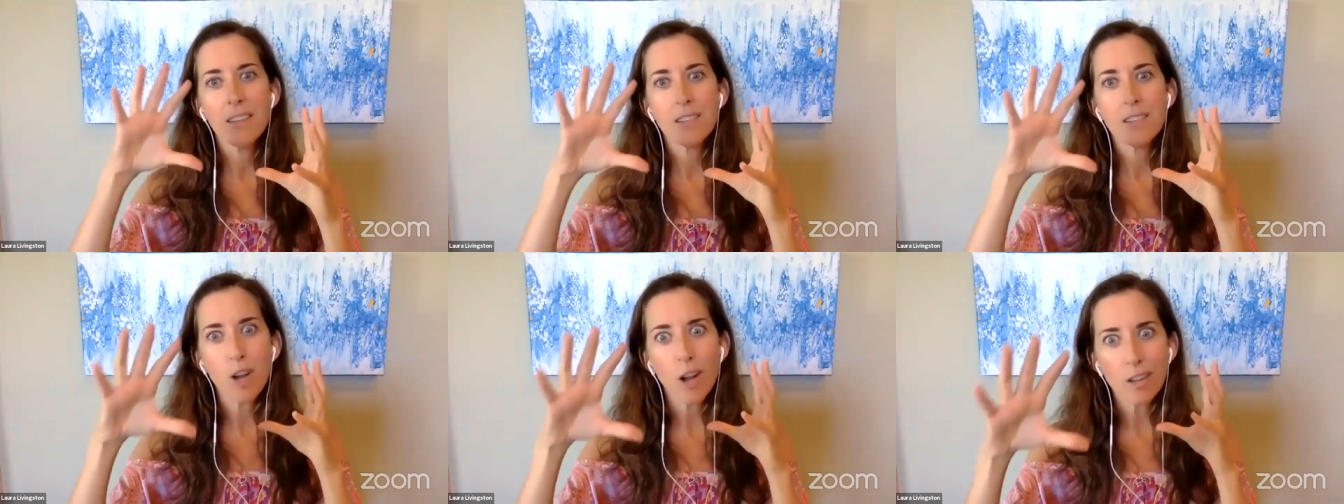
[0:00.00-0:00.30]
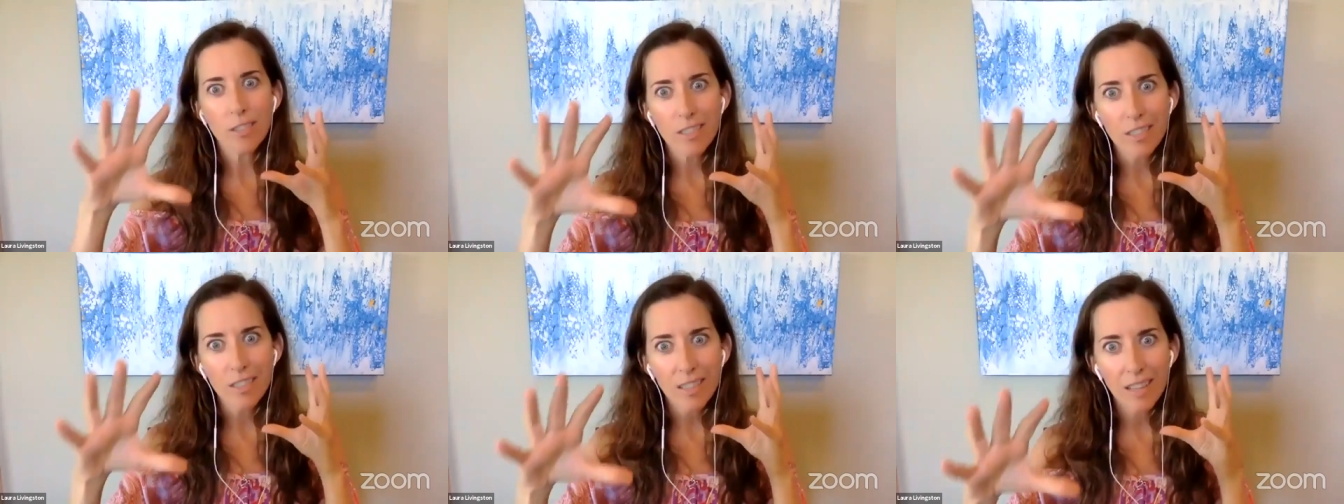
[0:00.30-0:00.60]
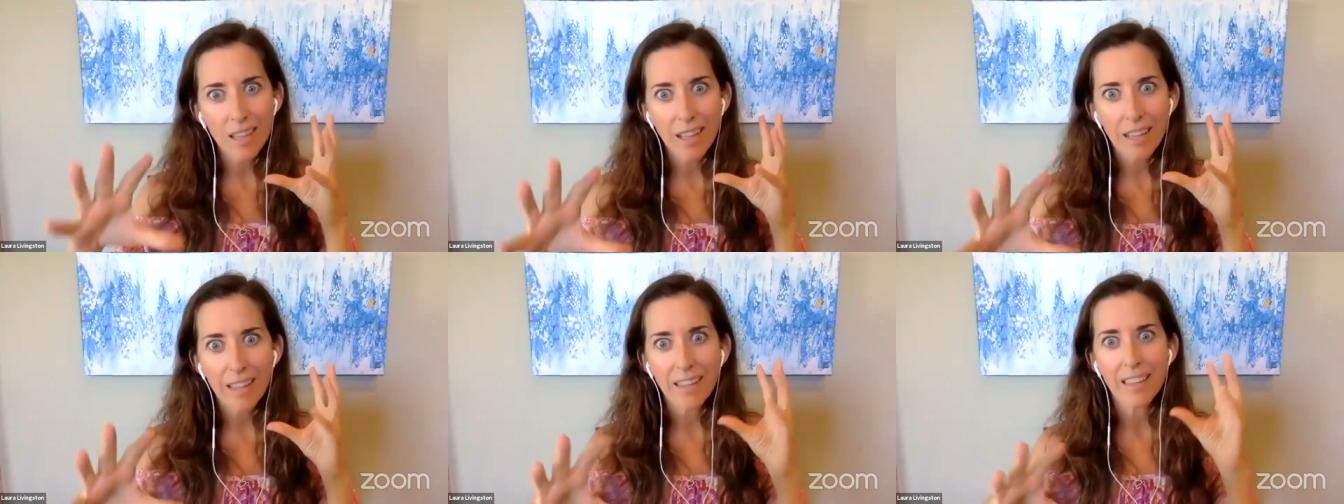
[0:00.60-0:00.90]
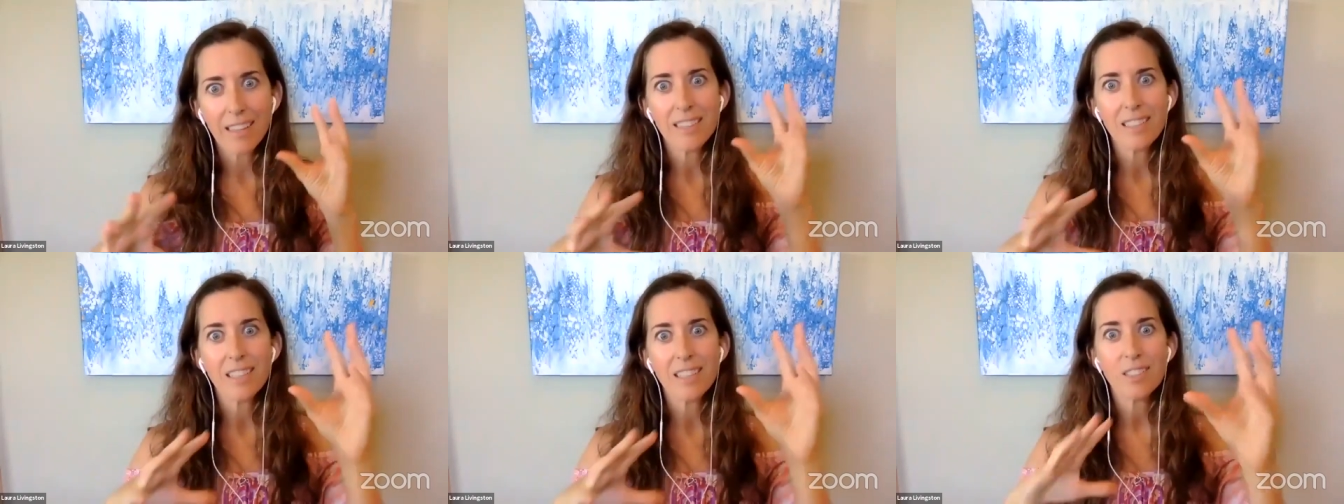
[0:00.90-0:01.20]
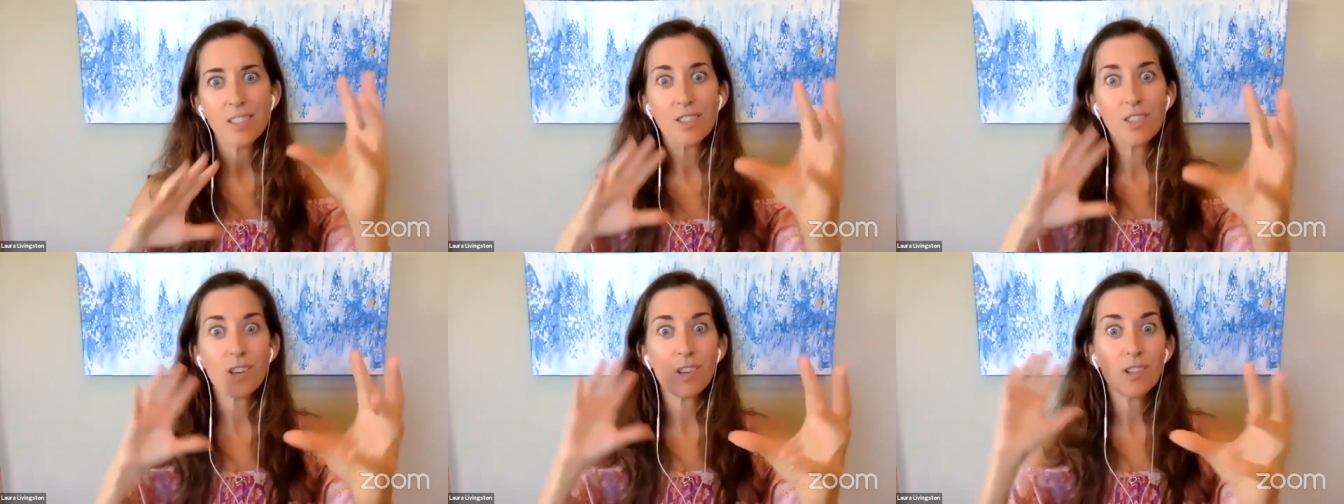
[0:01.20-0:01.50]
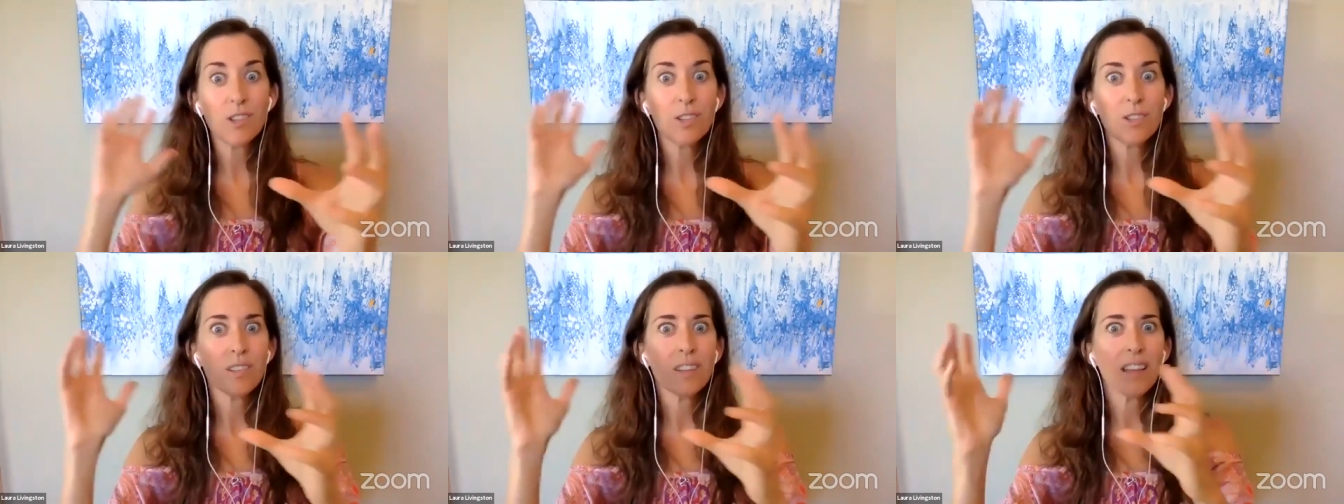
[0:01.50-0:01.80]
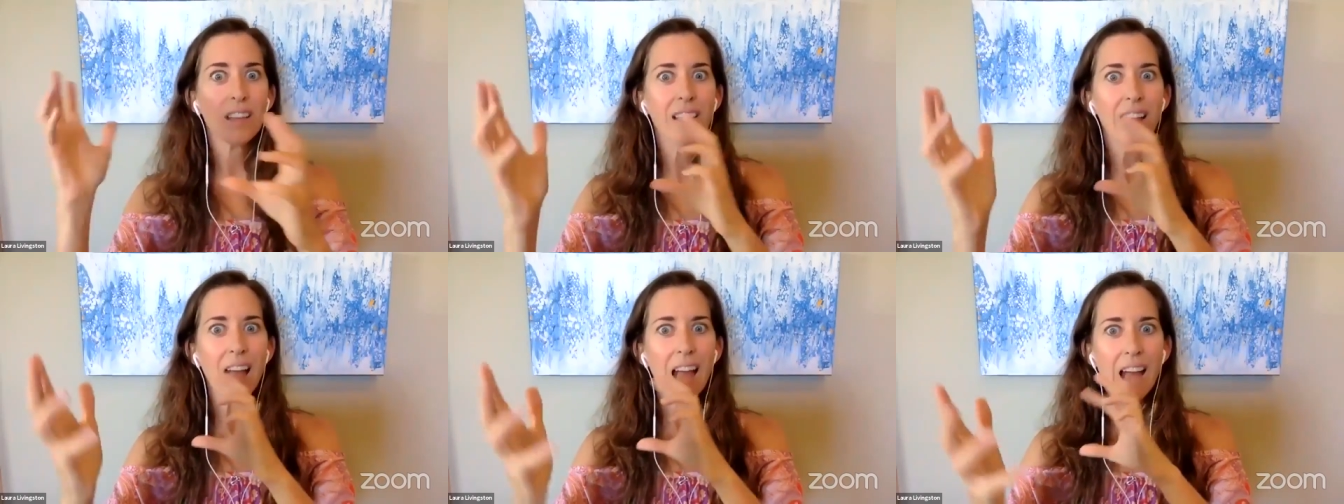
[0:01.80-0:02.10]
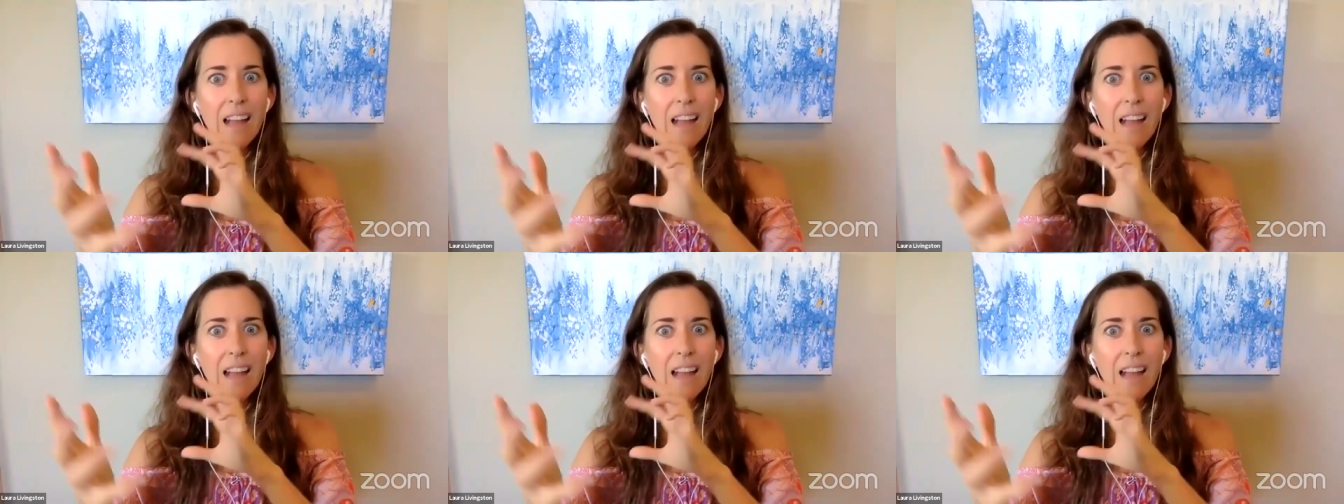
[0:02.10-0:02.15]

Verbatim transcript: talk to clients and start to eh,